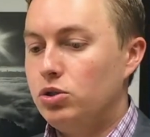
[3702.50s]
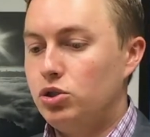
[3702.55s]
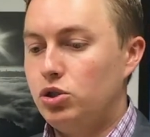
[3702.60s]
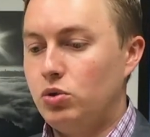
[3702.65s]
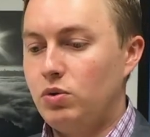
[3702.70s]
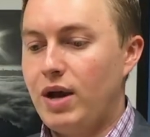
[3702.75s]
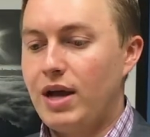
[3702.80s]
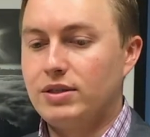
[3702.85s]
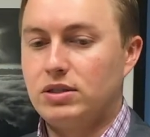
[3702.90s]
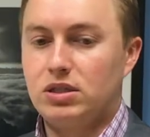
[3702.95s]

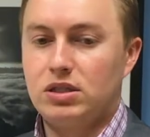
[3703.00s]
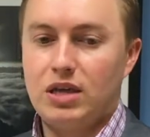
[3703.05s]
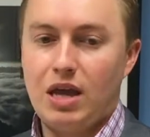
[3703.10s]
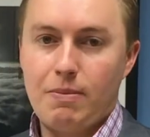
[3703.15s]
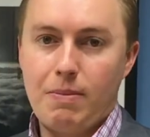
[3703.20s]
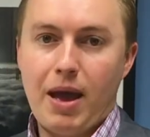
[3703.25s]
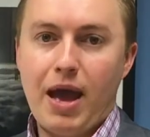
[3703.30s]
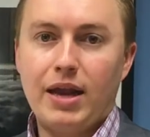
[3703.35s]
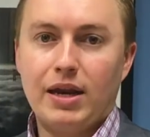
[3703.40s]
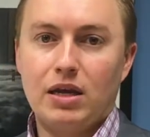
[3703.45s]
do not
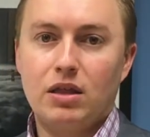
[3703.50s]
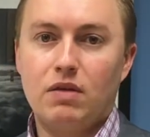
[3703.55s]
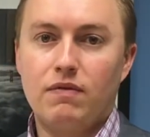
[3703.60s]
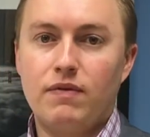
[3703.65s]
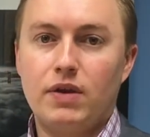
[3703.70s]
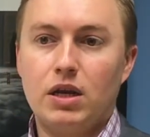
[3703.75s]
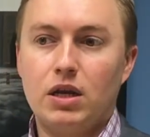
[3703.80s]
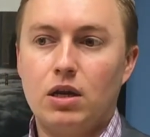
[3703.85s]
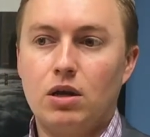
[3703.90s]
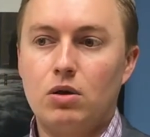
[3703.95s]
skip any of the
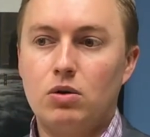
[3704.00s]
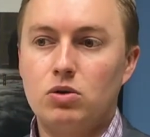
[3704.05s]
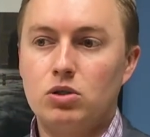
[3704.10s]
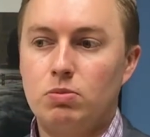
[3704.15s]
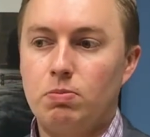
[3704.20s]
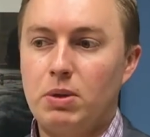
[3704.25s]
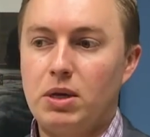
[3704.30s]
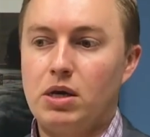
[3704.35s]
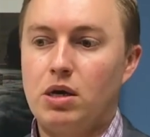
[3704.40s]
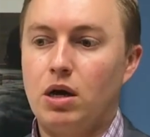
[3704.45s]

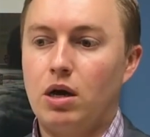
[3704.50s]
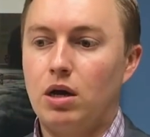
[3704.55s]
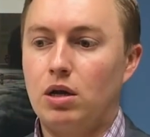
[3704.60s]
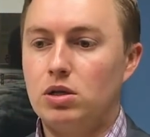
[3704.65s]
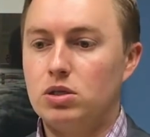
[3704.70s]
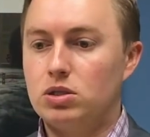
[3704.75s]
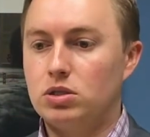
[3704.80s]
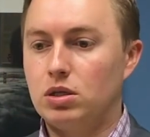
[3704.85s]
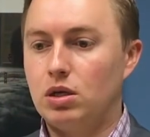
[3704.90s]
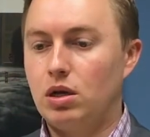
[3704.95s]
videos,
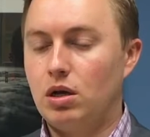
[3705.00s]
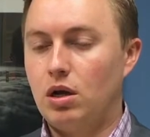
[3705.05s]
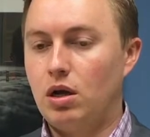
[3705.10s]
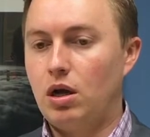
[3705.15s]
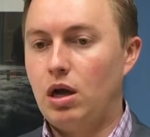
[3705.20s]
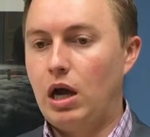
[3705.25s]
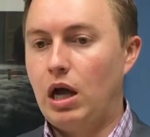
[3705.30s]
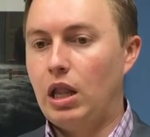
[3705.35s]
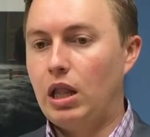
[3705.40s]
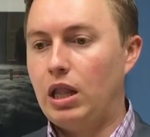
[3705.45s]
because
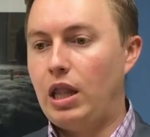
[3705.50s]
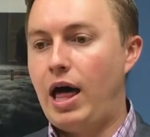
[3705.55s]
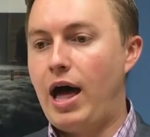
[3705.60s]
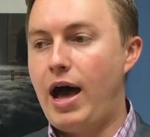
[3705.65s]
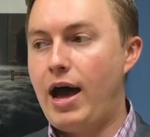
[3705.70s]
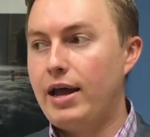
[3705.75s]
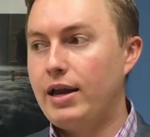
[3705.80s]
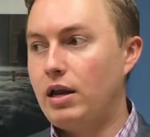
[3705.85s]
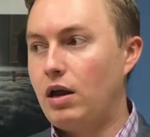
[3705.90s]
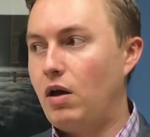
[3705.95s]
a
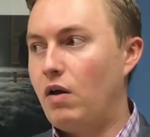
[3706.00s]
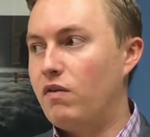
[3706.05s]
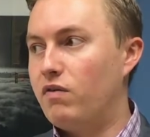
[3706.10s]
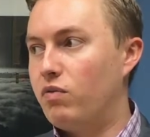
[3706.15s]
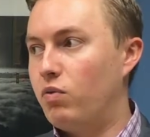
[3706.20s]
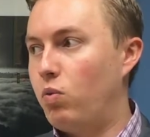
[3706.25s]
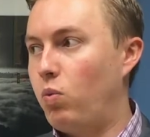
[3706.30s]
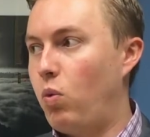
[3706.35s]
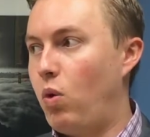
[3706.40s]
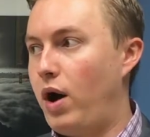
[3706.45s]
lot
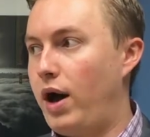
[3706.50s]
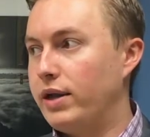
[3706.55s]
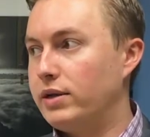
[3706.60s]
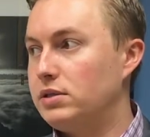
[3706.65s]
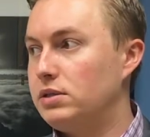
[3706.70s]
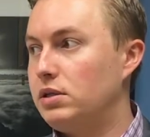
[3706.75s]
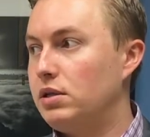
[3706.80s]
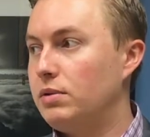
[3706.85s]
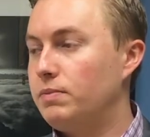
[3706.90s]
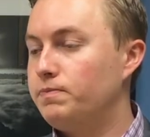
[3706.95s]
of
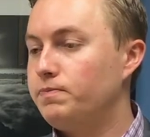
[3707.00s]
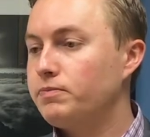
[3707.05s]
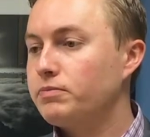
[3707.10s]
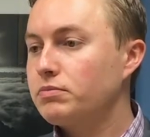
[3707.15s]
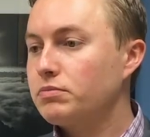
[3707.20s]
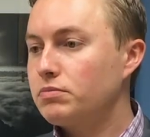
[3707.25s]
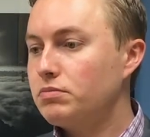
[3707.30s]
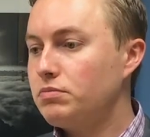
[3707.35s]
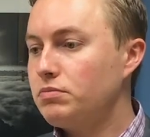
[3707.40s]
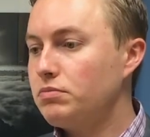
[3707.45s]
what
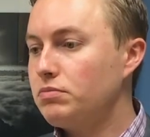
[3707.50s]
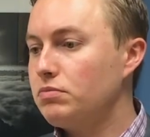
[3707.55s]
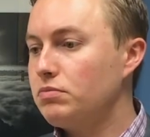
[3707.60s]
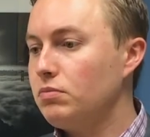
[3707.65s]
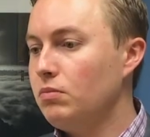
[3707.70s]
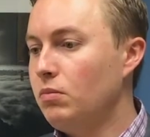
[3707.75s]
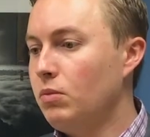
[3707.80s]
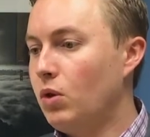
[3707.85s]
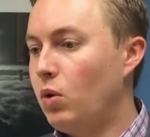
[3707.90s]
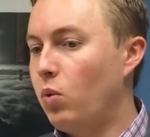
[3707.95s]

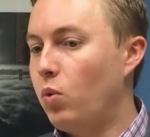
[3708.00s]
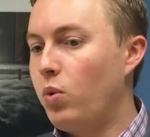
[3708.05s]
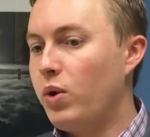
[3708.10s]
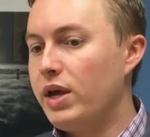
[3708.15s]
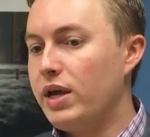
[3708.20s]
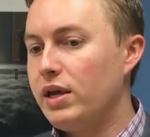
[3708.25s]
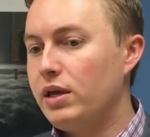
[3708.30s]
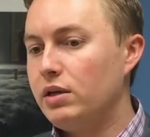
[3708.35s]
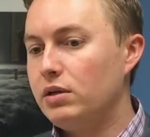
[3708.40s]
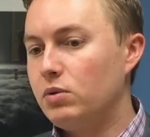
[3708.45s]

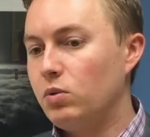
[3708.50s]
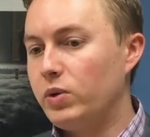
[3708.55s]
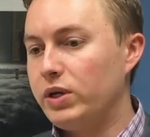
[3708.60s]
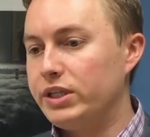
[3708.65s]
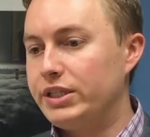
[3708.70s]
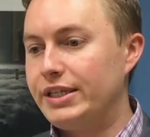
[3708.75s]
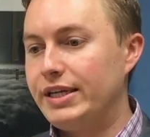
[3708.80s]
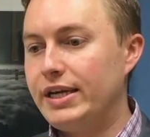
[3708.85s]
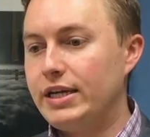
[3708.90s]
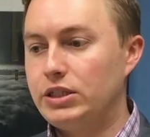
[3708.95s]
we
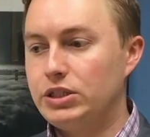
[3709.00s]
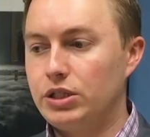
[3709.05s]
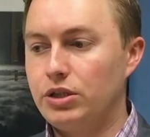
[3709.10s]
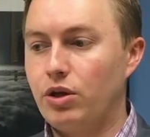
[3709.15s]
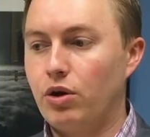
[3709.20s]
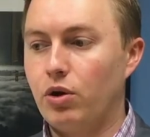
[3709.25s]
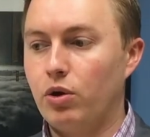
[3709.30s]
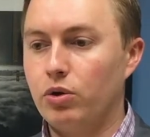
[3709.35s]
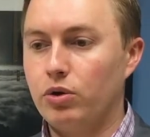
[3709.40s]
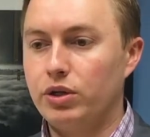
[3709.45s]
teach in
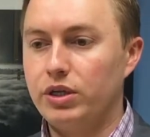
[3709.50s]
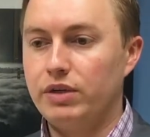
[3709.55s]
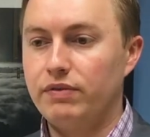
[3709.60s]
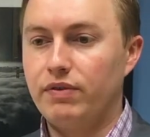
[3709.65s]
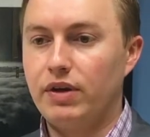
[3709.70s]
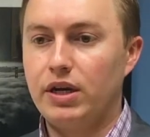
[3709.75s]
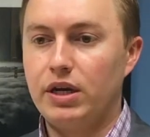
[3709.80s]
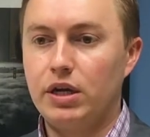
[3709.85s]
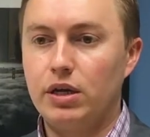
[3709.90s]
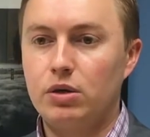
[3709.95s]
the early
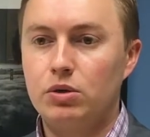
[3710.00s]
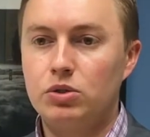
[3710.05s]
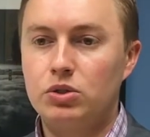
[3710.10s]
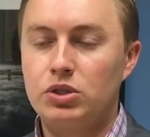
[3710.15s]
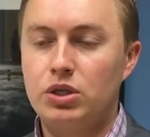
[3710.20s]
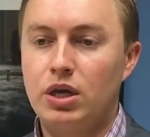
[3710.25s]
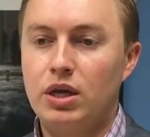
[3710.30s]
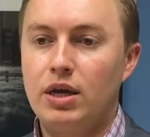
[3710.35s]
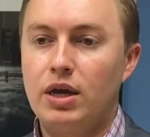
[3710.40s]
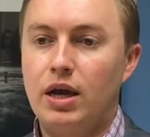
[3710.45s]

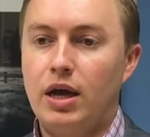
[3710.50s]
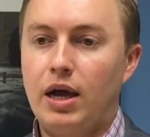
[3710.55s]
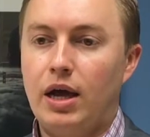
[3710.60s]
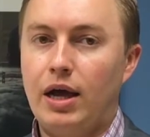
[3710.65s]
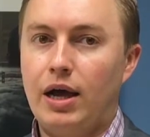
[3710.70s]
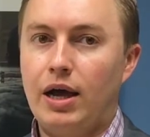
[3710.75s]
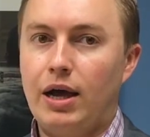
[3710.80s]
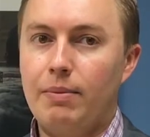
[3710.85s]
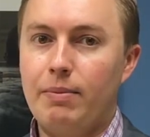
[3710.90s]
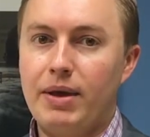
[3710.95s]
videos
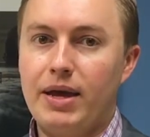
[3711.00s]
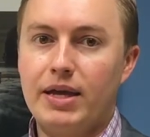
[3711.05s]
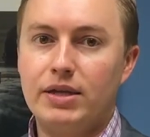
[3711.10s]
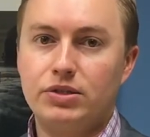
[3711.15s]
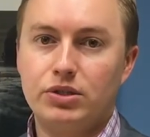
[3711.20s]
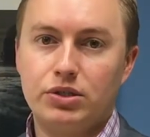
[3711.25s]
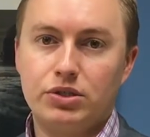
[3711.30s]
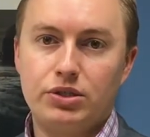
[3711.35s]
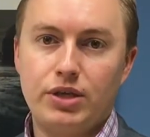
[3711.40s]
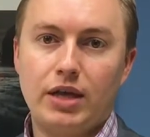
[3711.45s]
is
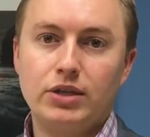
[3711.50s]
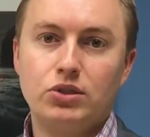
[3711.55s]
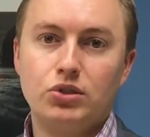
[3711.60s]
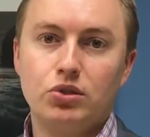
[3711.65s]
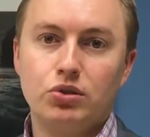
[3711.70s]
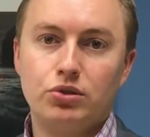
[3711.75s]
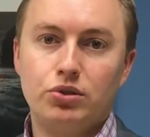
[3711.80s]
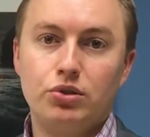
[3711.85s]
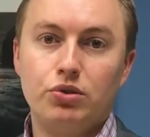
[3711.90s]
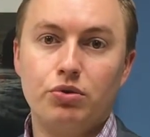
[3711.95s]

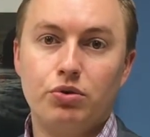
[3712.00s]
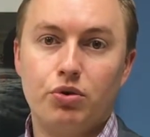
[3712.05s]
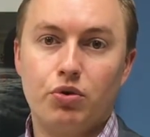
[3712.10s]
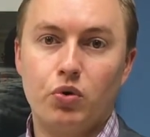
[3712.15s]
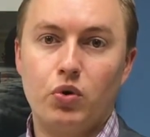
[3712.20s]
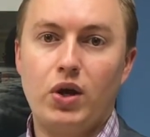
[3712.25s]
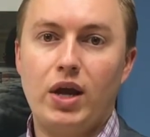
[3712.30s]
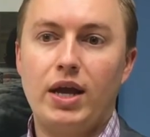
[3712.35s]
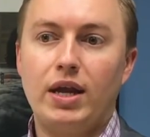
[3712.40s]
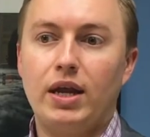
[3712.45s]
essential to
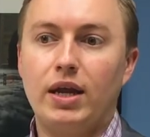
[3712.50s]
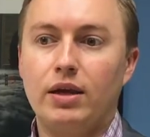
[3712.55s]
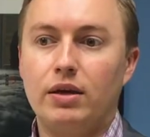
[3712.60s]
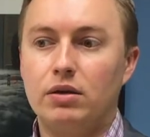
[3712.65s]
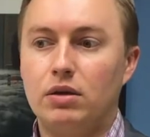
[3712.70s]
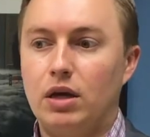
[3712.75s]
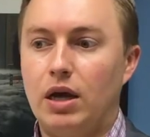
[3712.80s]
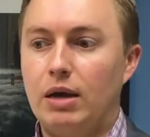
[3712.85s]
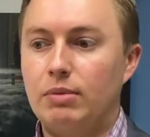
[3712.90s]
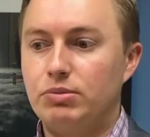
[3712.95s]

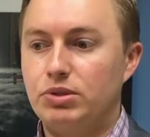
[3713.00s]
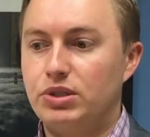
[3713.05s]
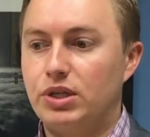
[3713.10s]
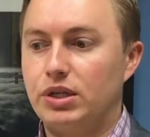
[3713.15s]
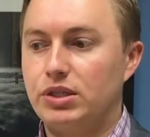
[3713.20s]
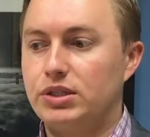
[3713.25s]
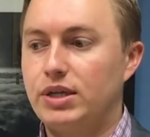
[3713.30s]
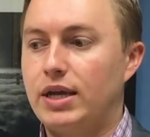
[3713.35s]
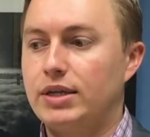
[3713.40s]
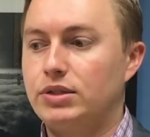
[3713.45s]
creating
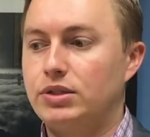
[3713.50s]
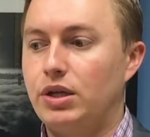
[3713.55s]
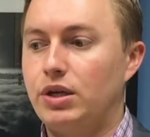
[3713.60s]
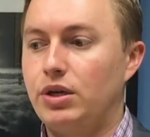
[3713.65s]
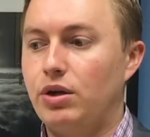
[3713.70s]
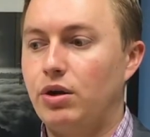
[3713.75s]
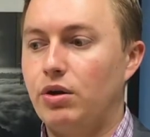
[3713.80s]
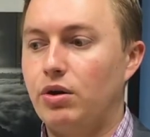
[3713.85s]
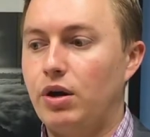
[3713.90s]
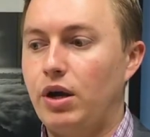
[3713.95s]
success in
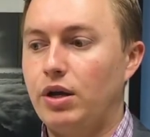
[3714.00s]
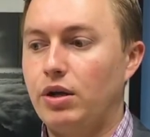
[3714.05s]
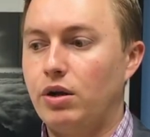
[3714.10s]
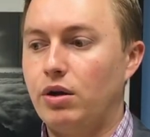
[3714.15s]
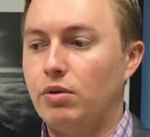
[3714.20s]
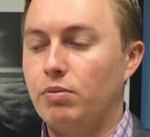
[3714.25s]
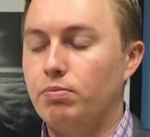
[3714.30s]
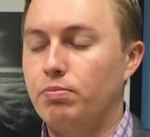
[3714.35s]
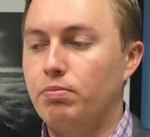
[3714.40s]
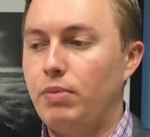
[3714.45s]

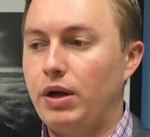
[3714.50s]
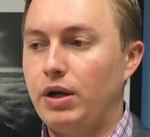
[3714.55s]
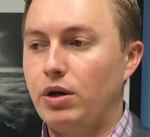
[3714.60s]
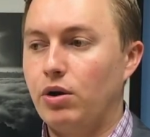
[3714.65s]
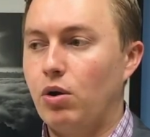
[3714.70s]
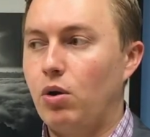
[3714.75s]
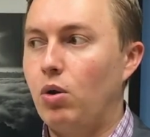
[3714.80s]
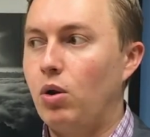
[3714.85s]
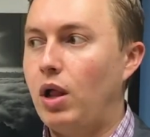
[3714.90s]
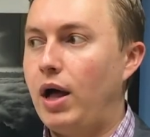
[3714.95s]
your
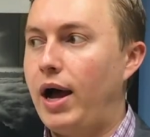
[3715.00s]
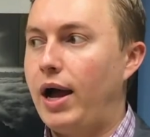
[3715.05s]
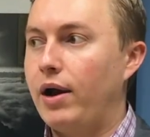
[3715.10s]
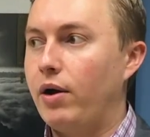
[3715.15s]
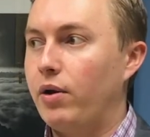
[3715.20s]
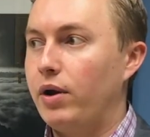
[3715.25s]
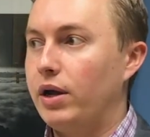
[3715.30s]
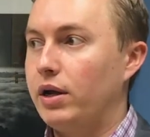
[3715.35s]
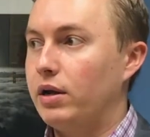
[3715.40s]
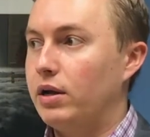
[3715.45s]
whole
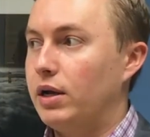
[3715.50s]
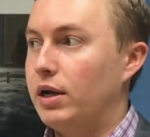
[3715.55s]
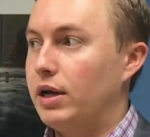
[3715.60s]
hiring